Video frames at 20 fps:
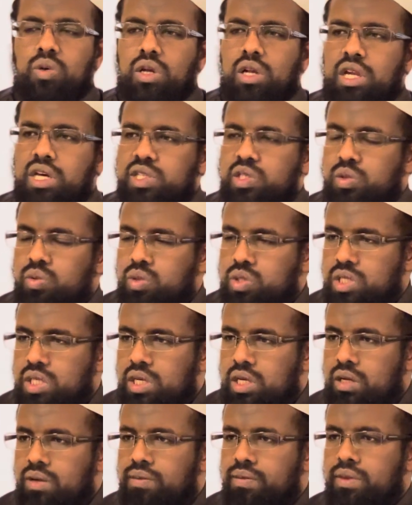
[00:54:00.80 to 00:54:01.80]
to Allah Azza wa
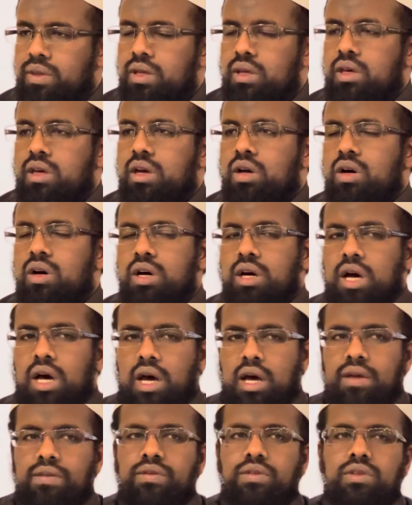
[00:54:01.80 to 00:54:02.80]
Jal
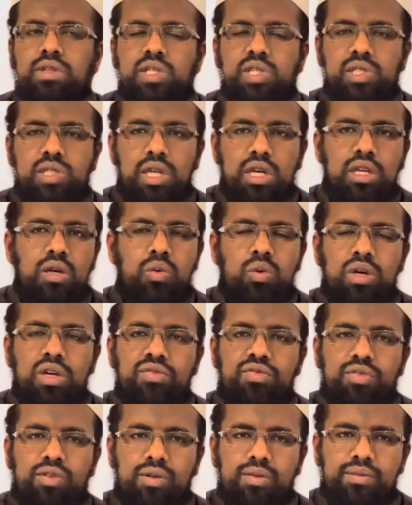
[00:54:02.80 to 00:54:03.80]
and staying away
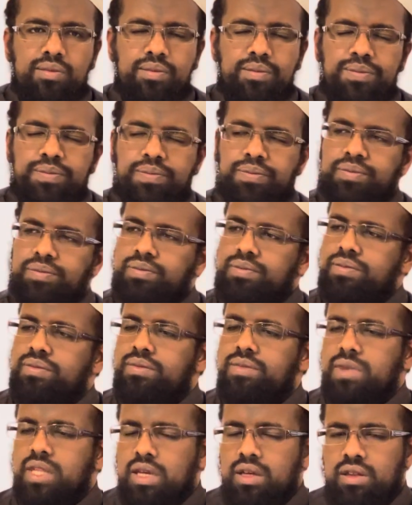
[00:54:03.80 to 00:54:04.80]
from
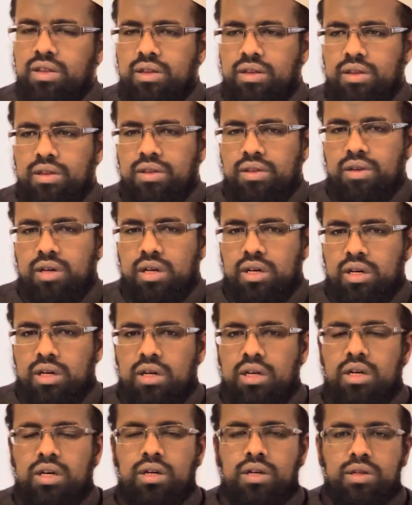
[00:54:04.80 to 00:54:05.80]

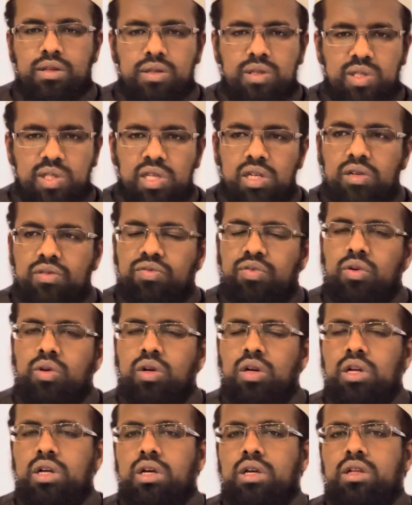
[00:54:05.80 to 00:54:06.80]
the
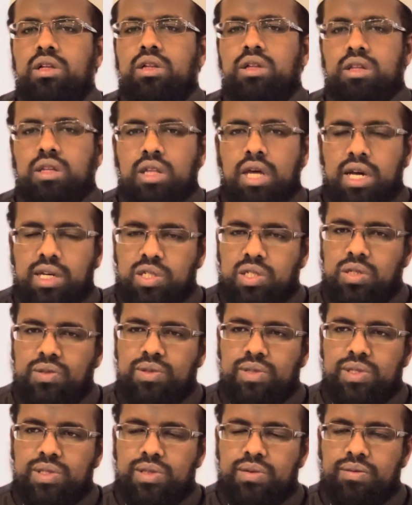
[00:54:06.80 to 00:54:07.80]
sinful
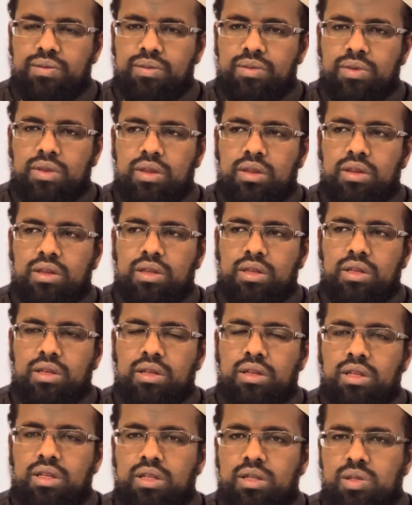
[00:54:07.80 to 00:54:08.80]
actions.
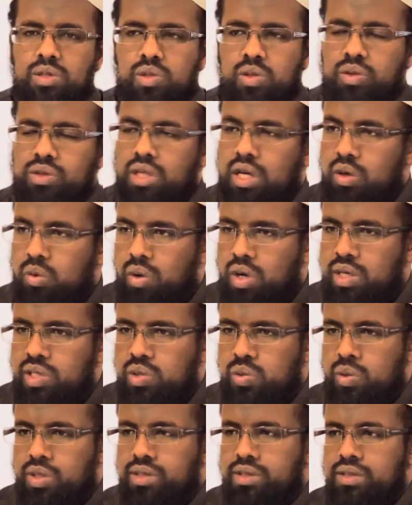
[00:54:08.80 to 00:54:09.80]
So taqwa
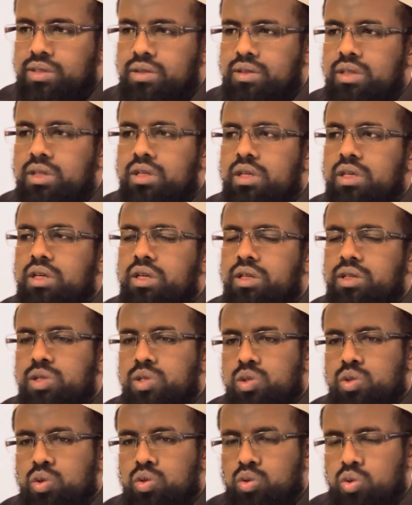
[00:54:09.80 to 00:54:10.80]
is what? It
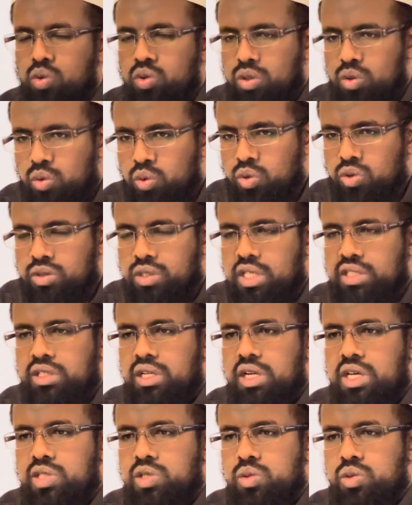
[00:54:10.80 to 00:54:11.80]
is to do the good that
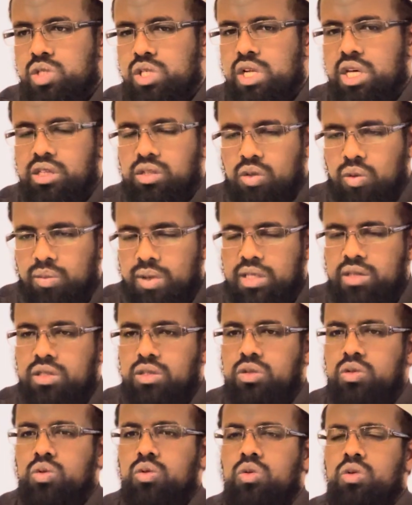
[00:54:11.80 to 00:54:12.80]
Allah Azza wa Jal had
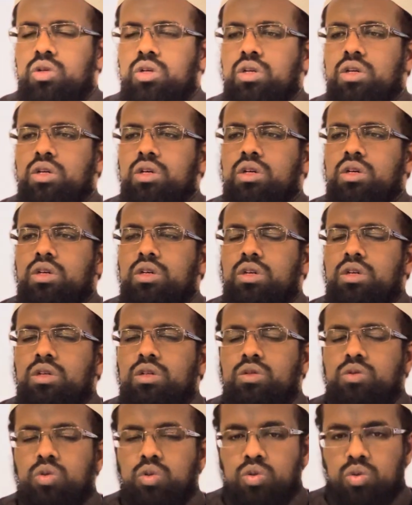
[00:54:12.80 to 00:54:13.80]
commanded you,
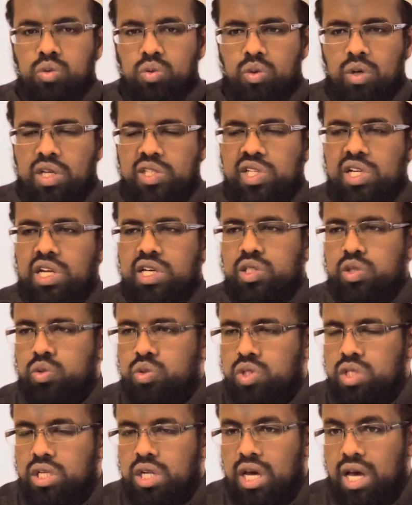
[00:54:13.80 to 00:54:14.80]
to do as Allah Azza wa
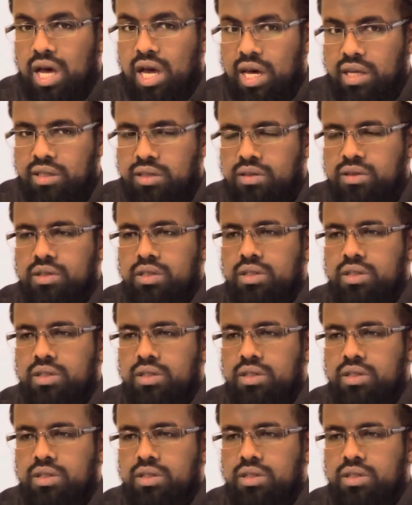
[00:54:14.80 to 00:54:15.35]
Jal had